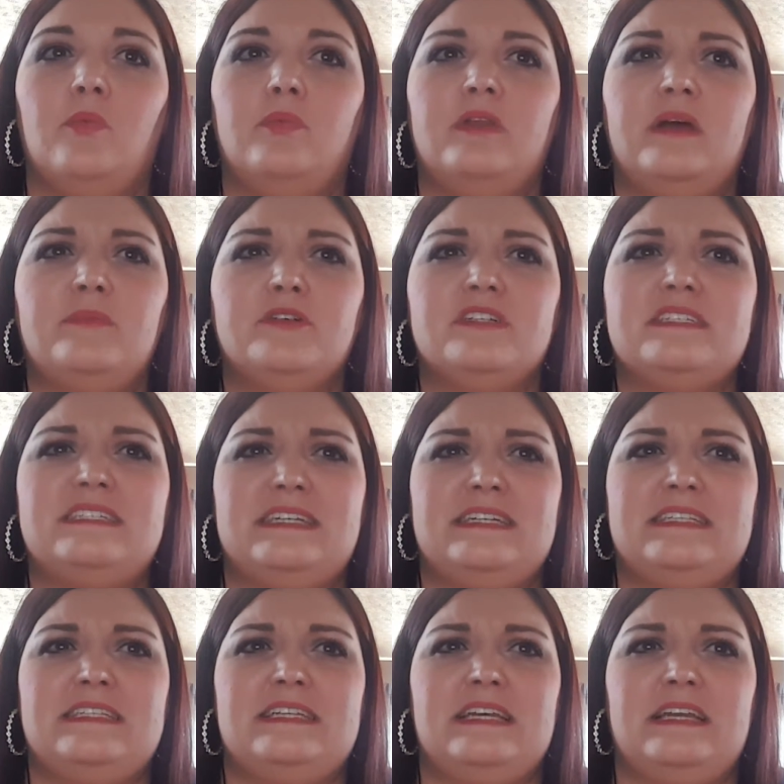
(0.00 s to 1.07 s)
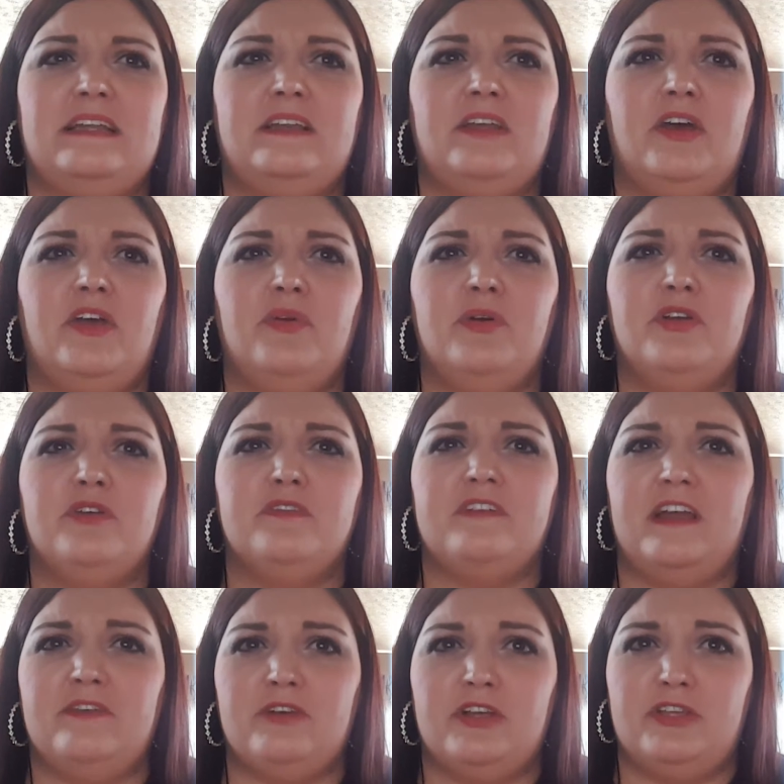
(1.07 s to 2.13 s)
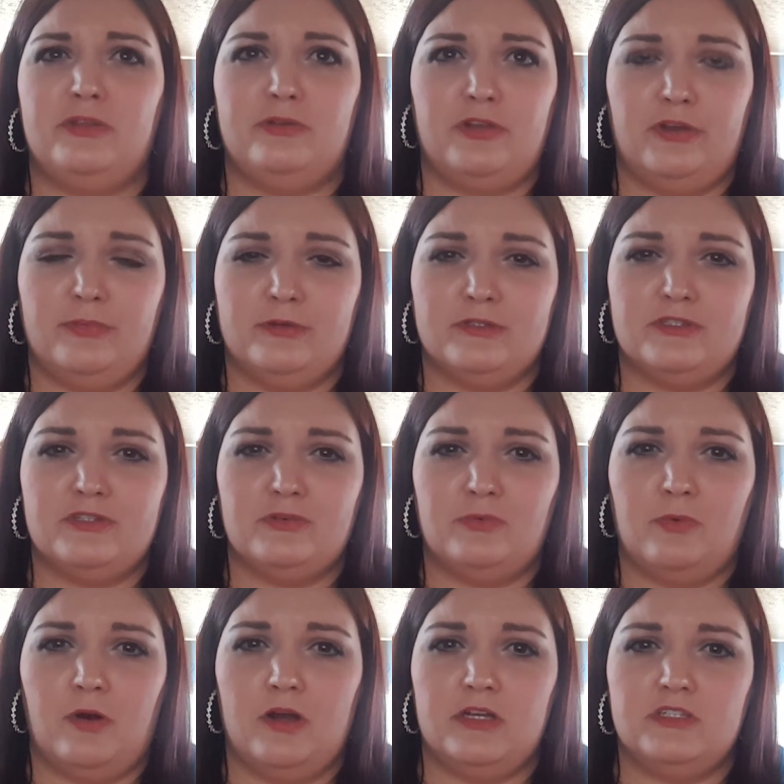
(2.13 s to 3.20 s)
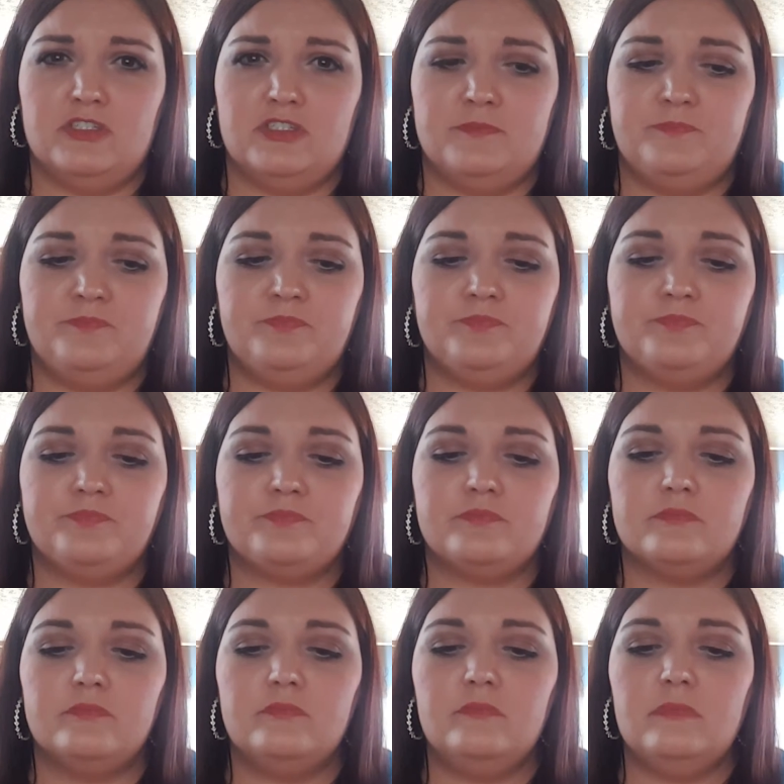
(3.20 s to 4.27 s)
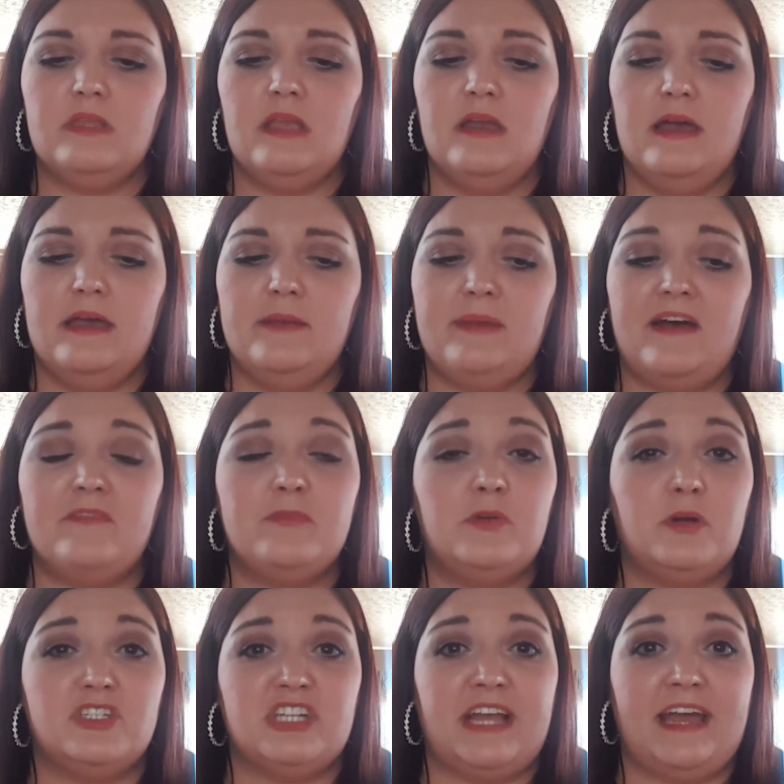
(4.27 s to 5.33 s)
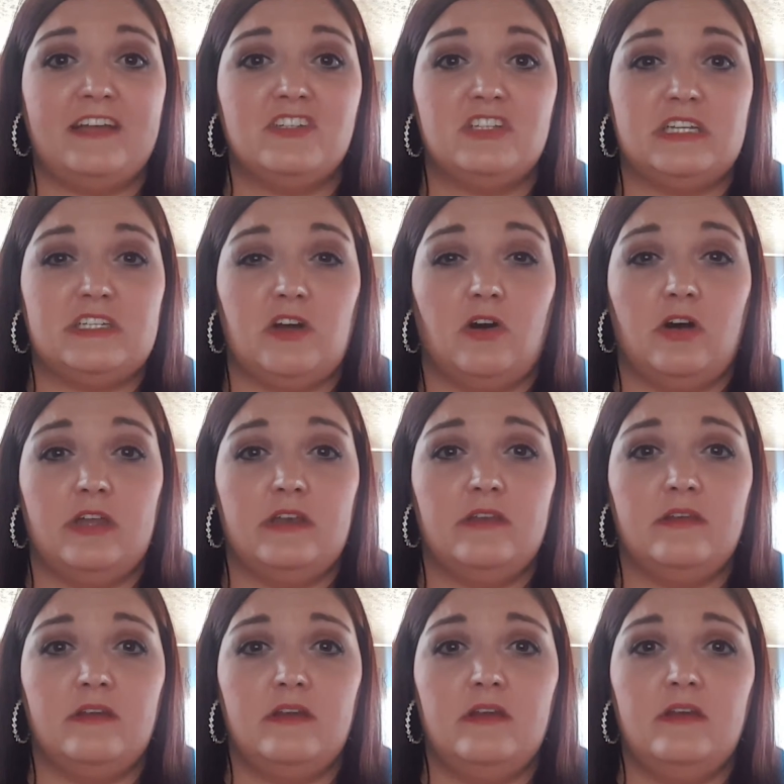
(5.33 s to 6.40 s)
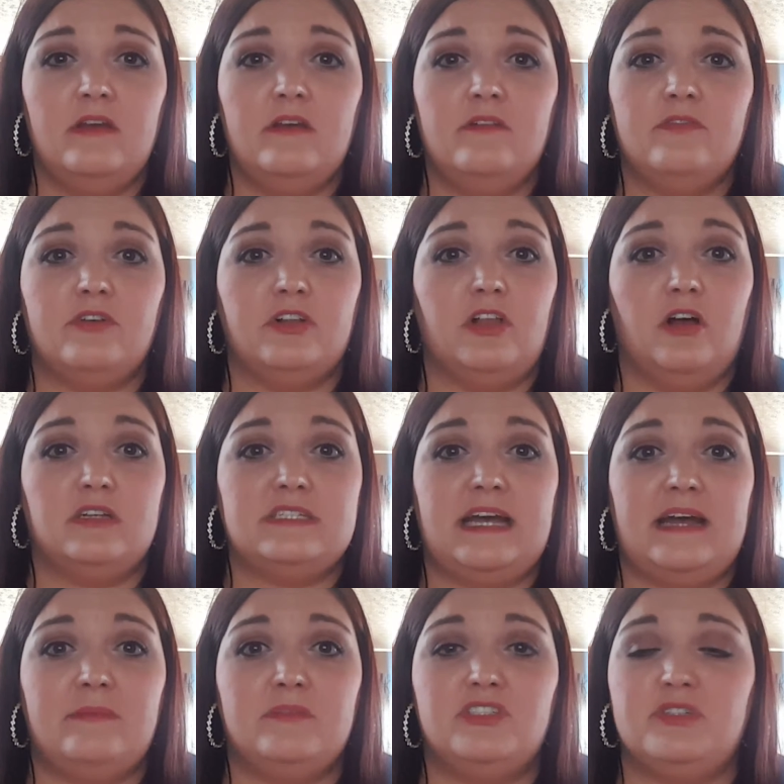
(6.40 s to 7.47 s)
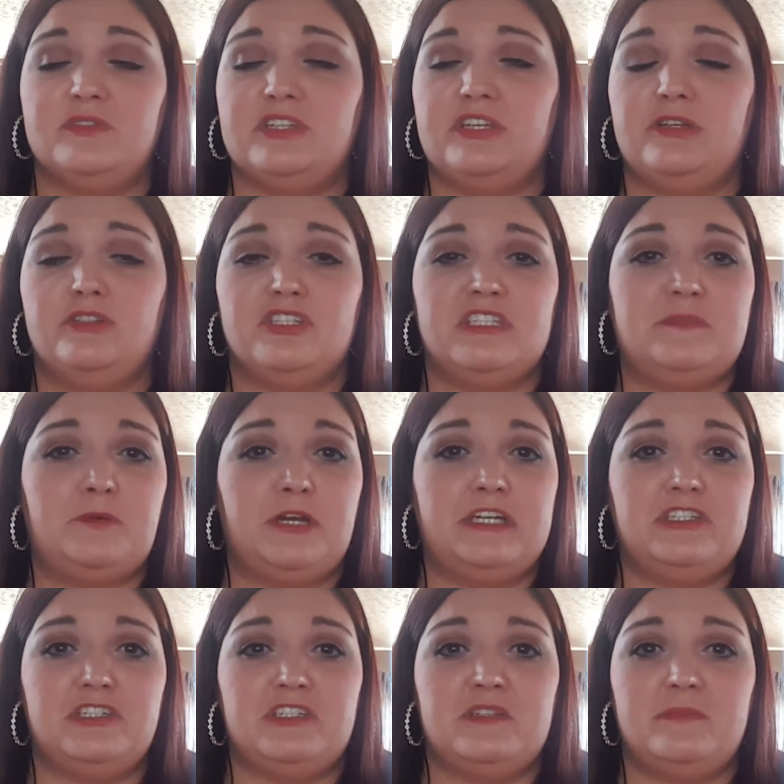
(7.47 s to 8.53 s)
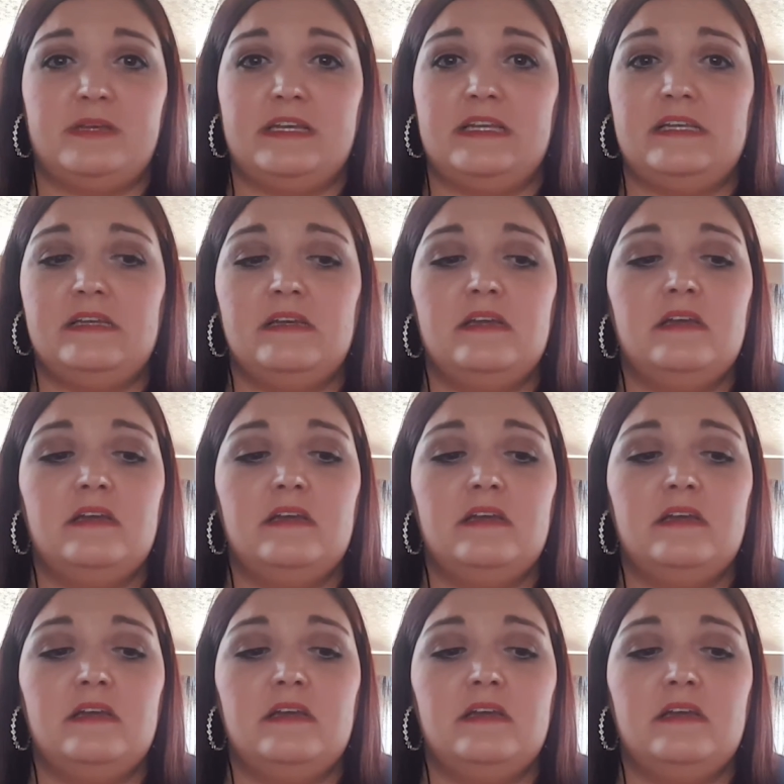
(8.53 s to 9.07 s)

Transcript: Number 16, who are your favorite YouTubers to watch? I've been watching Ashley Dawn for a long time. She was a huge inspiration to me.